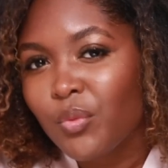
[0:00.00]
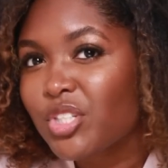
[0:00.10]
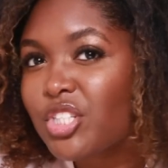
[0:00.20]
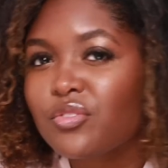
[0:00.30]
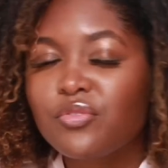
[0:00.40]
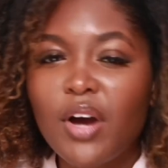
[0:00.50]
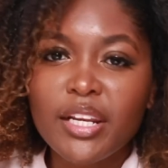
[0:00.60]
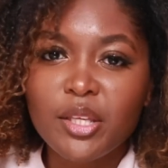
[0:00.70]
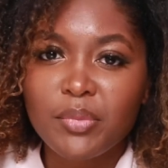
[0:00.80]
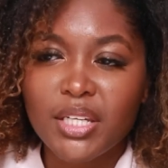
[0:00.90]
which is
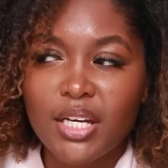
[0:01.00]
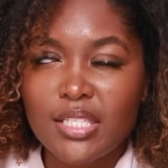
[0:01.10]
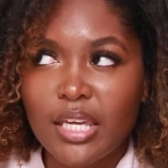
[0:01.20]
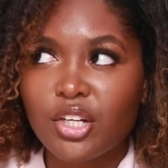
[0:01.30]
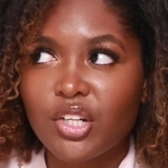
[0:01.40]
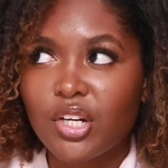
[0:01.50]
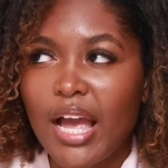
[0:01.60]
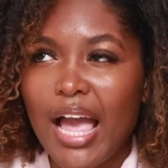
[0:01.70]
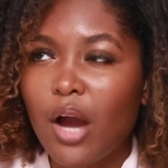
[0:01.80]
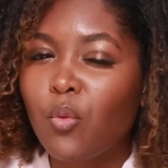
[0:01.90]
funny because like
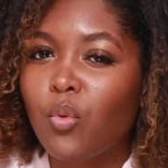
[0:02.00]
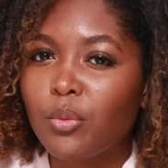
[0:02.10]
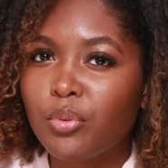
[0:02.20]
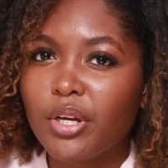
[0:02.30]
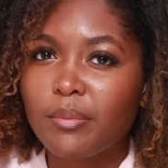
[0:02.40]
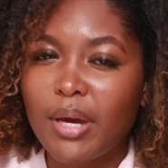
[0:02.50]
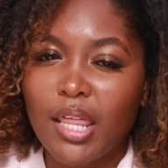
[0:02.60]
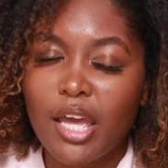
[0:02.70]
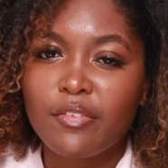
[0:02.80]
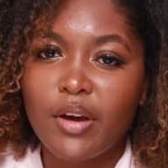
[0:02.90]
at one point in my life